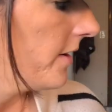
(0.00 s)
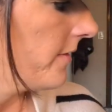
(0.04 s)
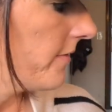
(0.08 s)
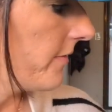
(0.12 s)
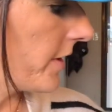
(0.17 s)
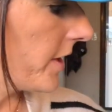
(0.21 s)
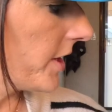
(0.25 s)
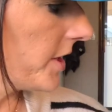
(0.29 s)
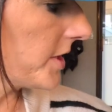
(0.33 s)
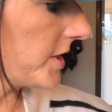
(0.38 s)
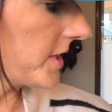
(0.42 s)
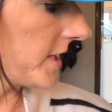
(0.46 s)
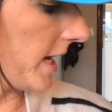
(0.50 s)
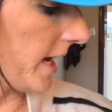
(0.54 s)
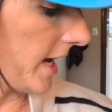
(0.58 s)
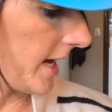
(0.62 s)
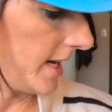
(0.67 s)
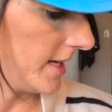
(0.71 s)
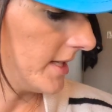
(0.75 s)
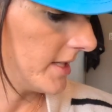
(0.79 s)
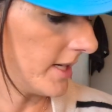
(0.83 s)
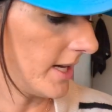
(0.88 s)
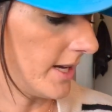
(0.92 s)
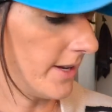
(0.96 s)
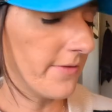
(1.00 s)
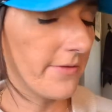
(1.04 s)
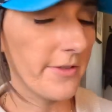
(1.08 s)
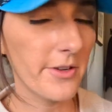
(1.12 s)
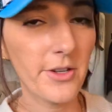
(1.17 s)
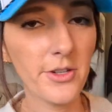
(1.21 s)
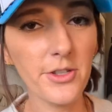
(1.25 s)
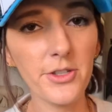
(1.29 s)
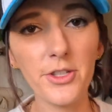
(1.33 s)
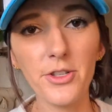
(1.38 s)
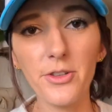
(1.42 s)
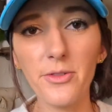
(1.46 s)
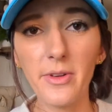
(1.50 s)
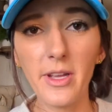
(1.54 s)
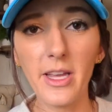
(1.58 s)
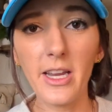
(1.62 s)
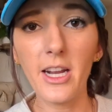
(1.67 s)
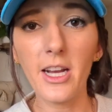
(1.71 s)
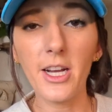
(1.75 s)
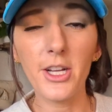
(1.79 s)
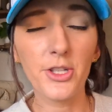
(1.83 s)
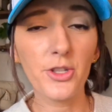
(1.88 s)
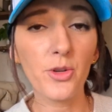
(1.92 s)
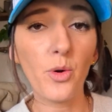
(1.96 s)
versus if you're
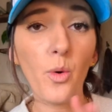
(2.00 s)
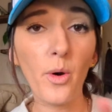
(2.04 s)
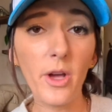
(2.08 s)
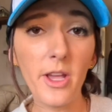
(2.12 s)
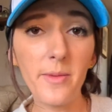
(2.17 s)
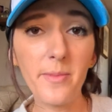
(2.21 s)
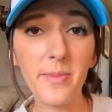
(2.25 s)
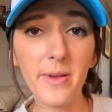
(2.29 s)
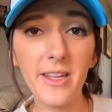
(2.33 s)
doing a toy